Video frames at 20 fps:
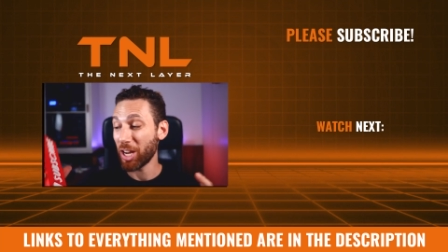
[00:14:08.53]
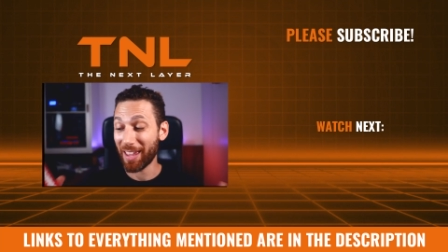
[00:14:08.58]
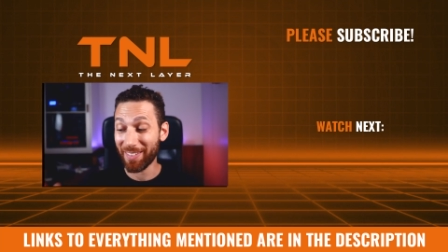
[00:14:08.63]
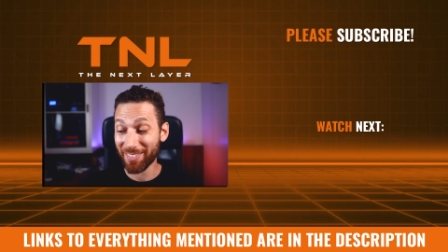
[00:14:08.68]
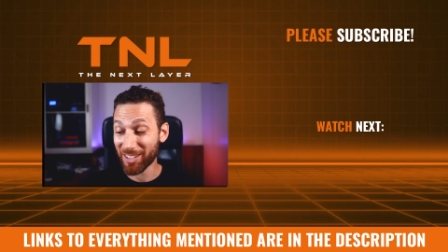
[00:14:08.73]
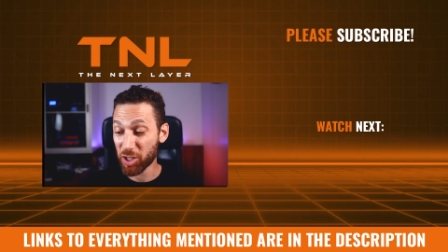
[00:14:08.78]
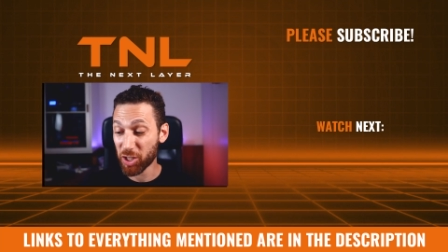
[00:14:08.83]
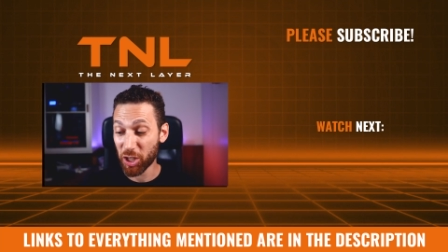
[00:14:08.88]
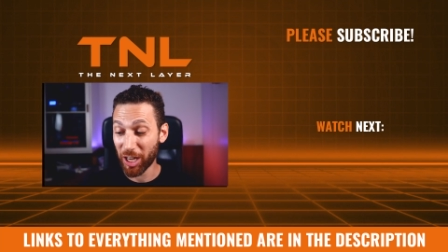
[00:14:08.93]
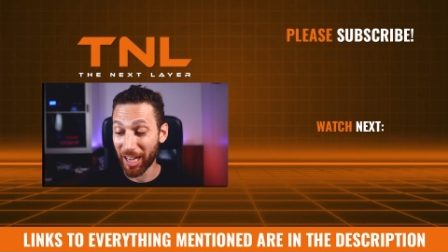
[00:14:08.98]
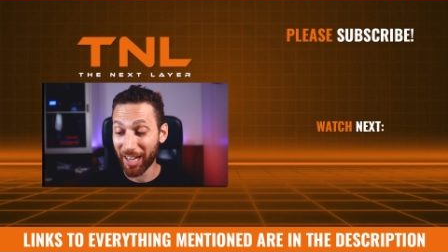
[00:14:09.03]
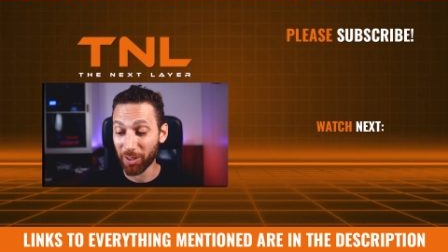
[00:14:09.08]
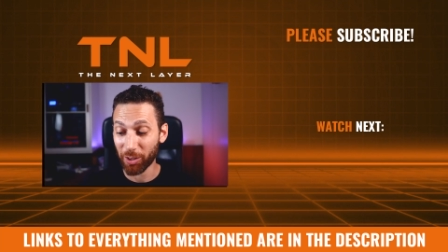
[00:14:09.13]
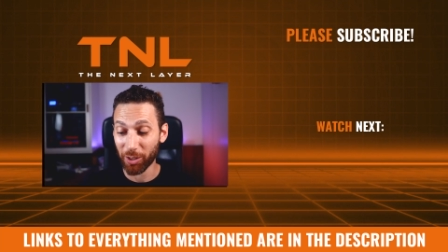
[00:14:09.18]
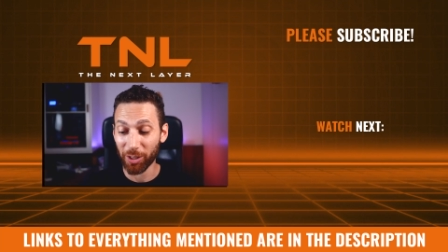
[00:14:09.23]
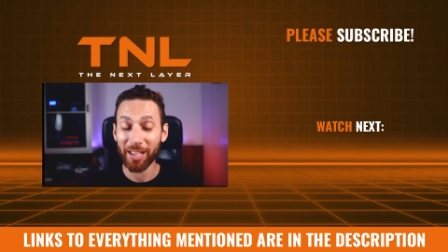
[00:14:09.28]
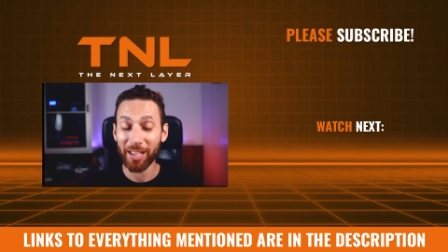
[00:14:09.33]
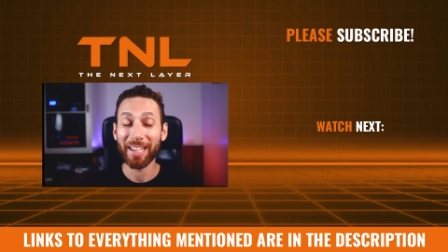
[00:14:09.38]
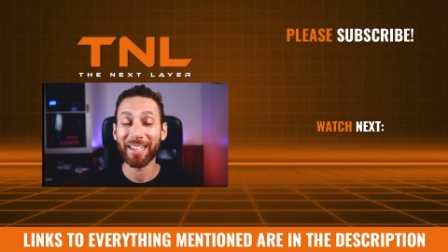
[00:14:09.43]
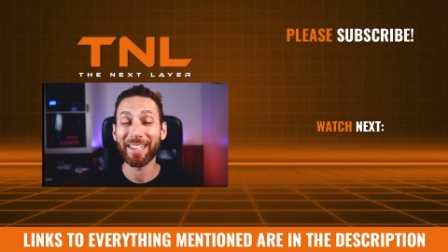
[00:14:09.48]
and the
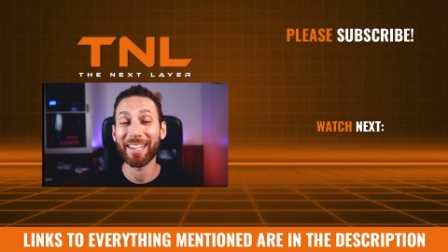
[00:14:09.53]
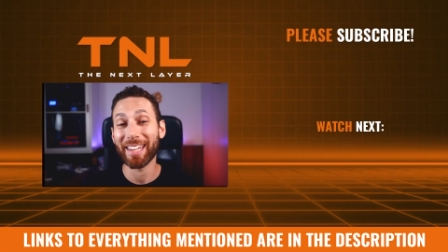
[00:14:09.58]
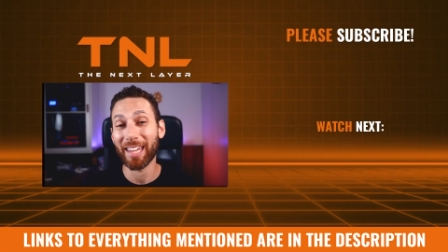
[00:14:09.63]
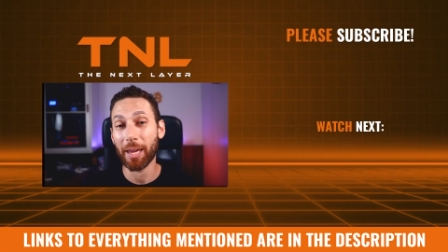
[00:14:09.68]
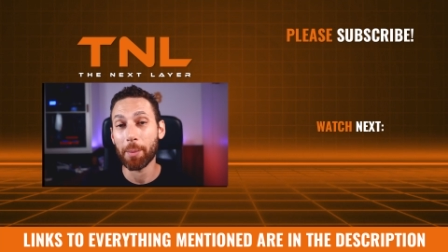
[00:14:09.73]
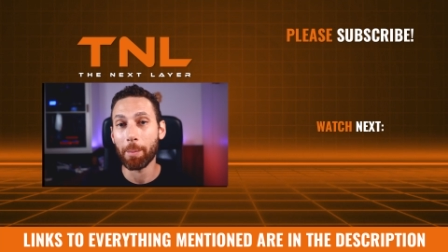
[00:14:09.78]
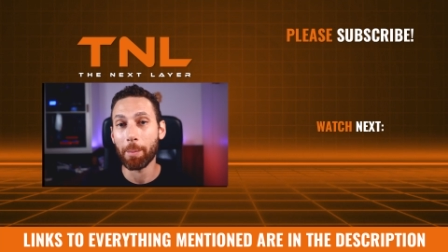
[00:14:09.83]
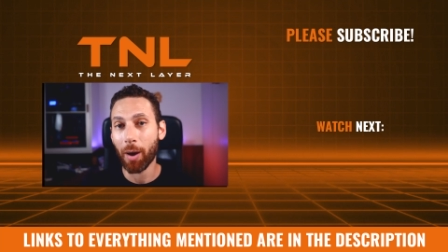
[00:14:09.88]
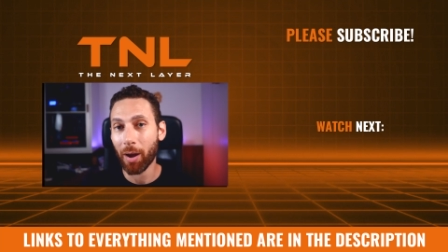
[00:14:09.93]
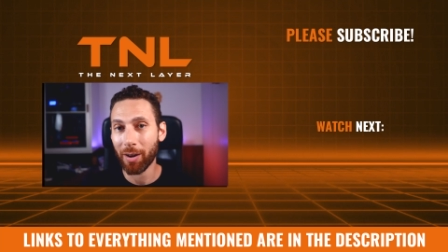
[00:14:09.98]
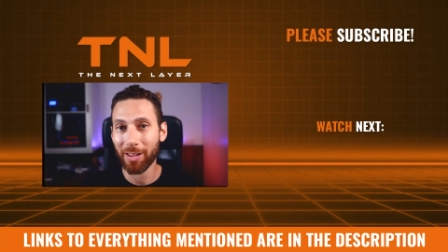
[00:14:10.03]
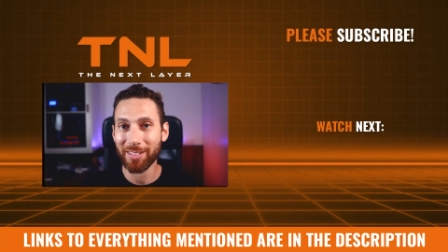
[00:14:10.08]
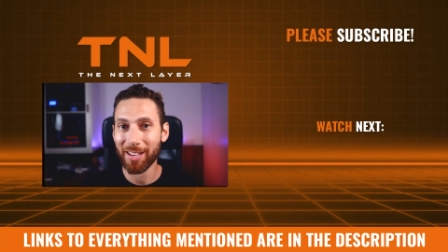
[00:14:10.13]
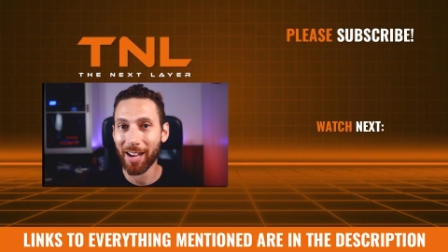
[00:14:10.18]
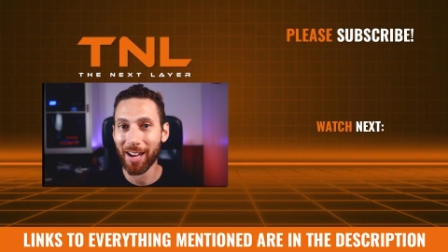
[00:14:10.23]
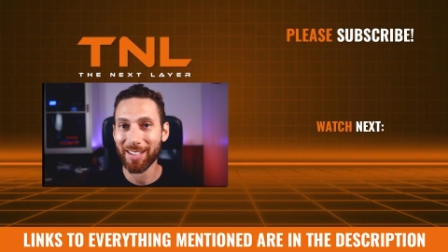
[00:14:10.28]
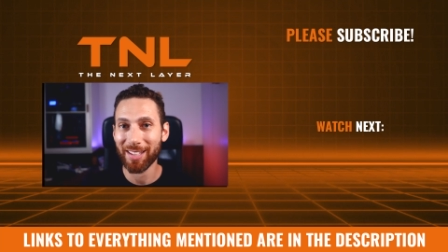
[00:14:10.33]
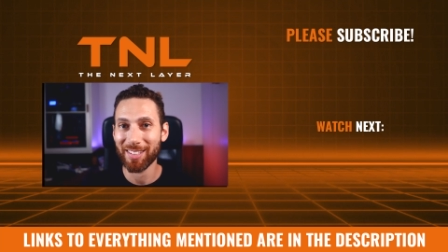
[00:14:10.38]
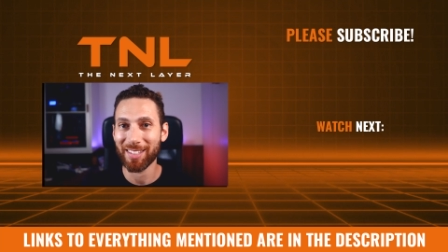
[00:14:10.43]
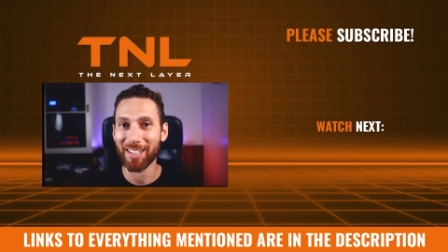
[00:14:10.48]
channel can get
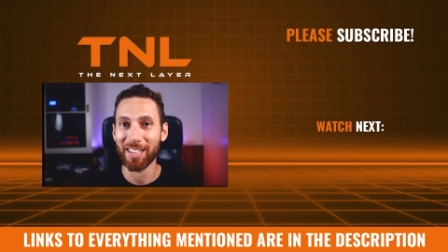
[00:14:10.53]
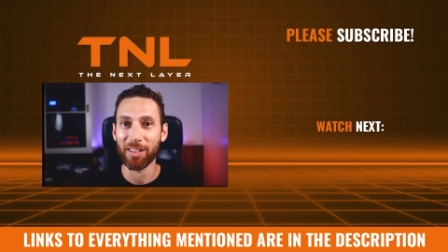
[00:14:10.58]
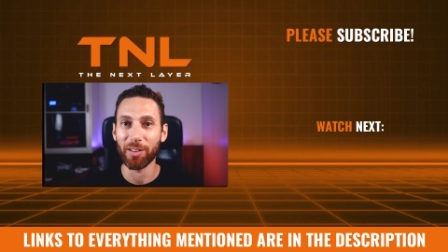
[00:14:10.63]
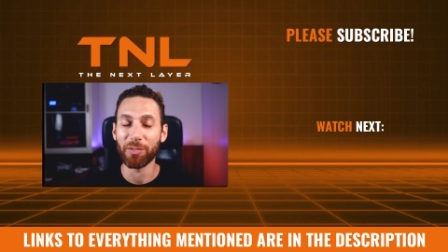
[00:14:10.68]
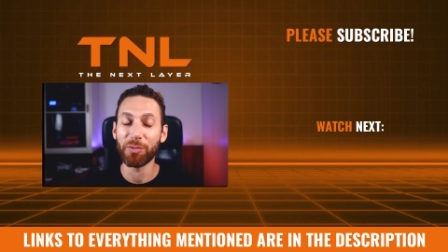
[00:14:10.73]
monetized in